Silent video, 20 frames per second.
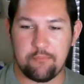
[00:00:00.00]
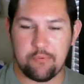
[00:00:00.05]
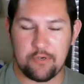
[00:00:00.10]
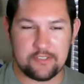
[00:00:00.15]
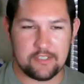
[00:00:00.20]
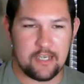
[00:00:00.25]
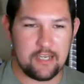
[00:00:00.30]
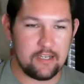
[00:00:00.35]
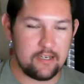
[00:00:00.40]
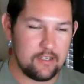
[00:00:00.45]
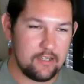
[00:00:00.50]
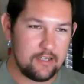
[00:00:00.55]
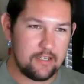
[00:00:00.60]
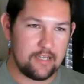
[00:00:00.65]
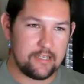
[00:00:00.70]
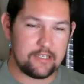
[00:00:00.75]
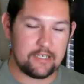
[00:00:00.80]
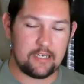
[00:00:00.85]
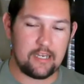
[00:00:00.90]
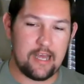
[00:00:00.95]
put that
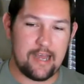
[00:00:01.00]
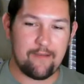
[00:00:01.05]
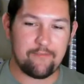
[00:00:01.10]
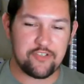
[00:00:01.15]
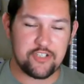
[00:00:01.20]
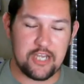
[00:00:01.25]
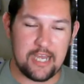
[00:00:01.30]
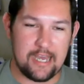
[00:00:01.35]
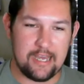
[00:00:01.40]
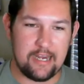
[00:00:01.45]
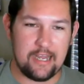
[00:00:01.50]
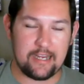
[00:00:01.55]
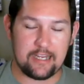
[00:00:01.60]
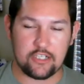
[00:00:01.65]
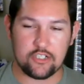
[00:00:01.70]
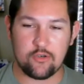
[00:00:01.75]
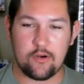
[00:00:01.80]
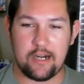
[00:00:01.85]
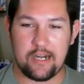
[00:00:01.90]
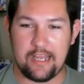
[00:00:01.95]
in the live chat and I can
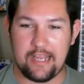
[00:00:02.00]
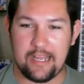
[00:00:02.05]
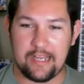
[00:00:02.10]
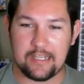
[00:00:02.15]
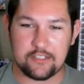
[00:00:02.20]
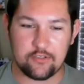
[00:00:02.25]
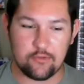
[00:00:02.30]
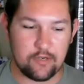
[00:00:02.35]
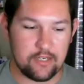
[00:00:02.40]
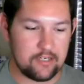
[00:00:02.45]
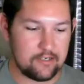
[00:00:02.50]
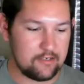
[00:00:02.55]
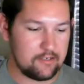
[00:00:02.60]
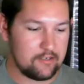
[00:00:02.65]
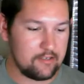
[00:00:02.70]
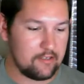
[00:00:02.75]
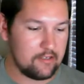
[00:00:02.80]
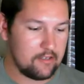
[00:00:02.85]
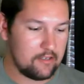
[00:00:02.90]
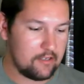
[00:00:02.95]
try to answer it.
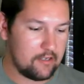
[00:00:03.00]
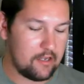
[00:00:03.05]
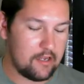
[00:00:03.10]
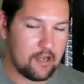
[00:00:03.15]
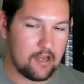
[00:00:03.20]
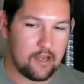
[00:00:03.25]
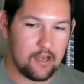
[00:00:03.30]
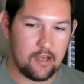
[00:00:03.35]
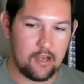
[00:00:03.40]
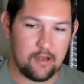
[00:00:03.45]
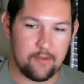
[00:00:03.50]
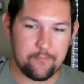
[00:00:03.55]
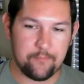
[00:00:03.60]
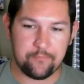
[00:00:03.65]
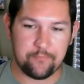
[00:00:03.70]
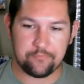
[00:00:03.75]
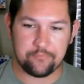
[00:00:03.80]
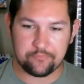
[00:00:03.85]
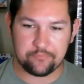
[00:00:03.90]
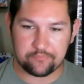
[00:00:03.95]
Um,